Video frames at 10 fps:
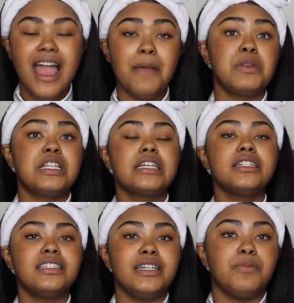and
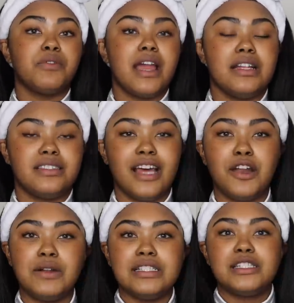particularly brands that
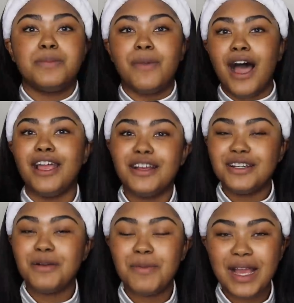are
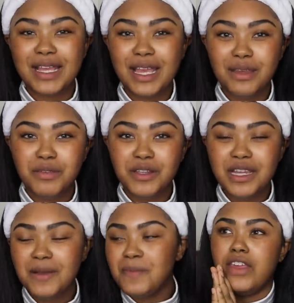inspired by KBeauty.